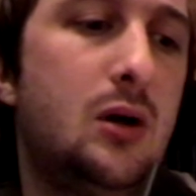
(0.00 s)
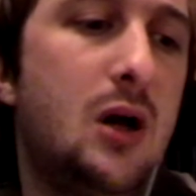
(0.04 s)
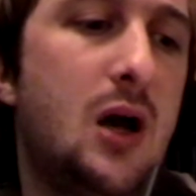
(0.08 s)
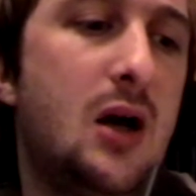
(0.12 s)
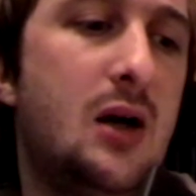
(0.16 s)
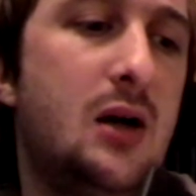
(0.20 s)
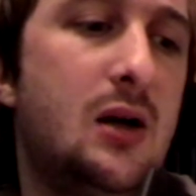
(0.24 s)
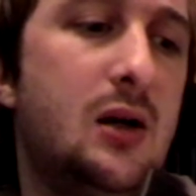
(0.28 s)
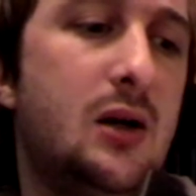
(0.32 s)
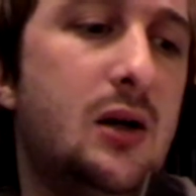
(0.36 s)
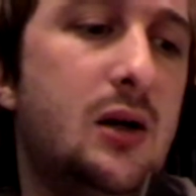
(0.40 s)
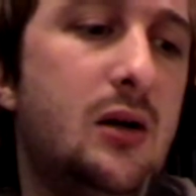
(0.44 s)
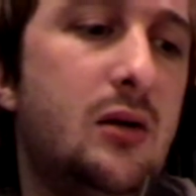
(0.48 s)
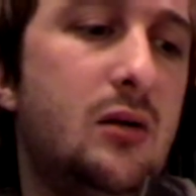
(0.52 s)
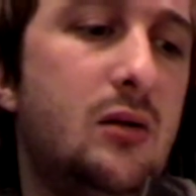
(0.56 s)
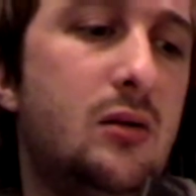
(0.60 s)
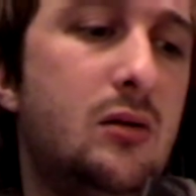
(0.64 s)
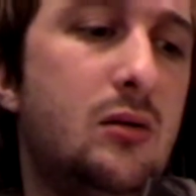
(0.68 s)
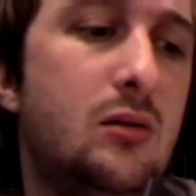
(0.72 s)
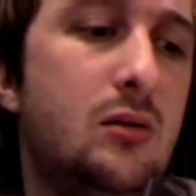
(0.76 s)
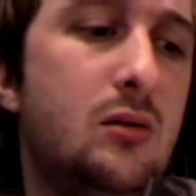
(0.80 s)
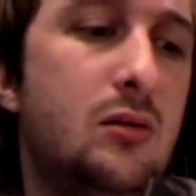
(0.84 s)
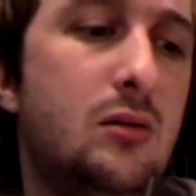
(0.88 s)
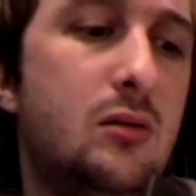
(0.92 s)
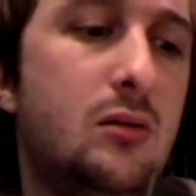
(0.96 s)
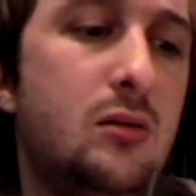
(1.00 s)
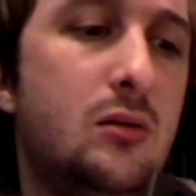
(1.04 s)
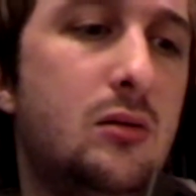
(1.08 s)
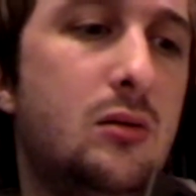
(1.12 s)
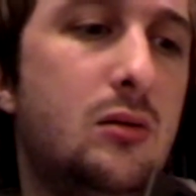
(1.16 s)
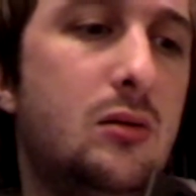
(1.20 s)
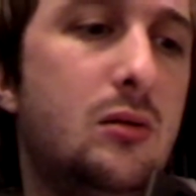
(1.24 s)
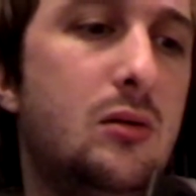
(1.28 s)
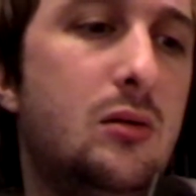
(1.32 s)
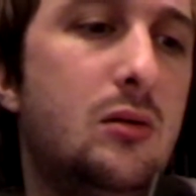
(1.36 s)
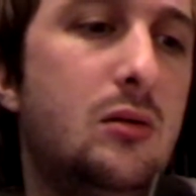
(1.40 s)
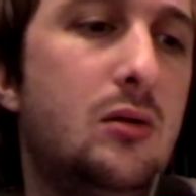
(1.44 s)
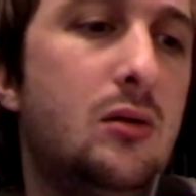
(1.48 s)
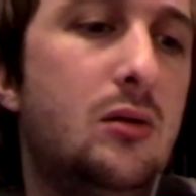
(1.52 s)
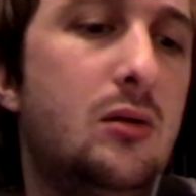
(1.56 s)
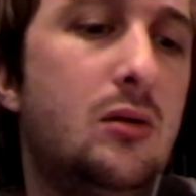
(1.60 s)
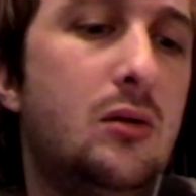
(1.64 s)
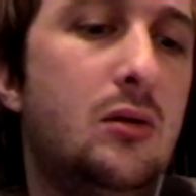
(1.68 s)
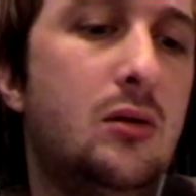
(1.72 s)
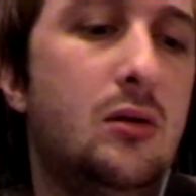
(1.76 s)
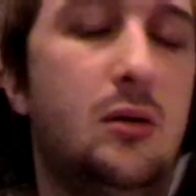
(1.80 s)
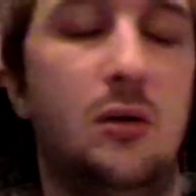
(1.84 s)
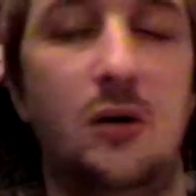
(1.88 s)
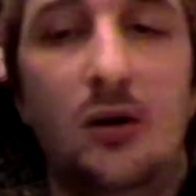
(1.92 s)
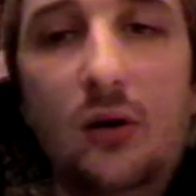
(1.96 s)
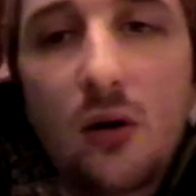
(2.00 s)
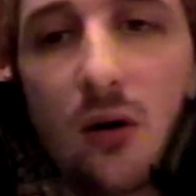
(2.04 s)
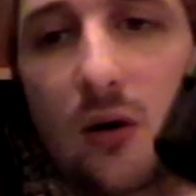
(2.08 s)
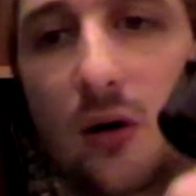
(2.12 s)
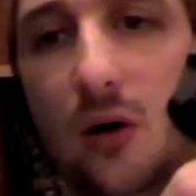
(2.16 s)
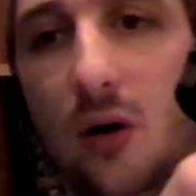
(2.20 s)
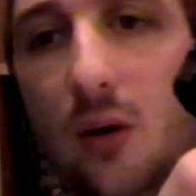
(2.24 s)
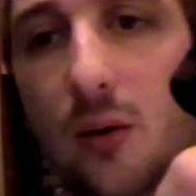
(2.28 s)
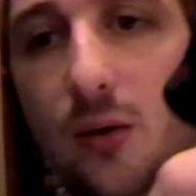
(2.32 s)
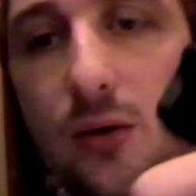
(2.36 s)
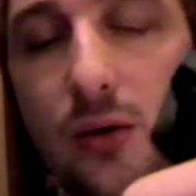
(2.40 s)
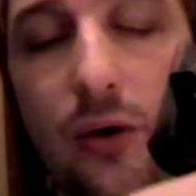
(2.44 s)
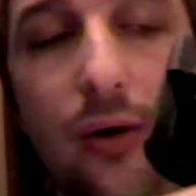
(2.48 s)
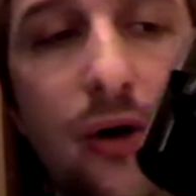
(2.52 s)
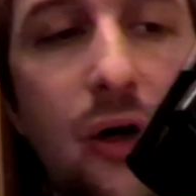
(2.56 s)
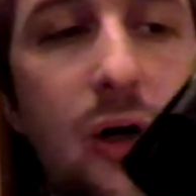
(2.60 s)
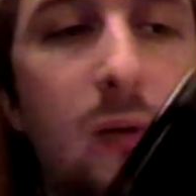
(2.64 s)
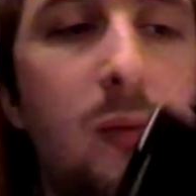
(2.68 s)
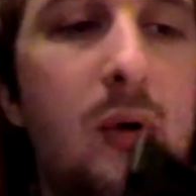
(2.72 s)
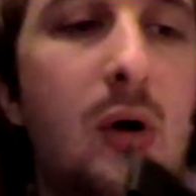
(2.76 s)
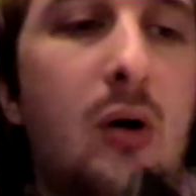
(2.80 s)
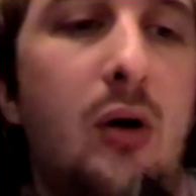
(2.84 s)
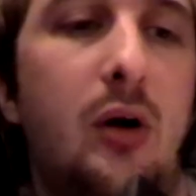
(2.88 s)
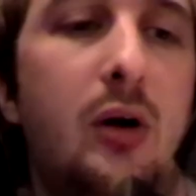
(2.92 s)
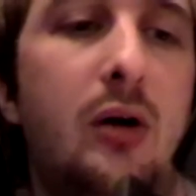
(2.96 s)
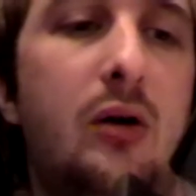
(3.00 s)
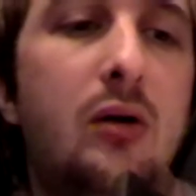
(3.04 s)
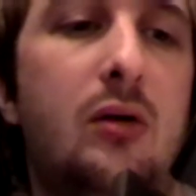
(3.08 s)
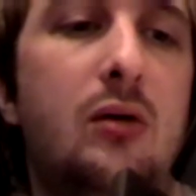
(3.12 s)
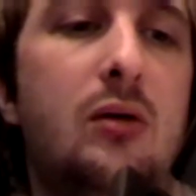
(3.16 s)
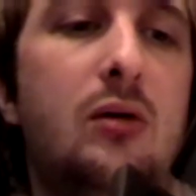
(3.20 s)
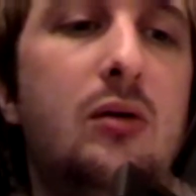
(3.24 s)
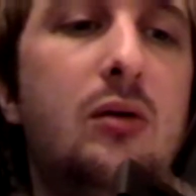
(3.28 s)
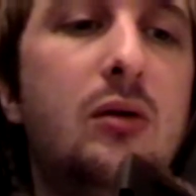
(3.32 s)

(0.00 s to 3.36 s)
Accolade. What I'm talking about here.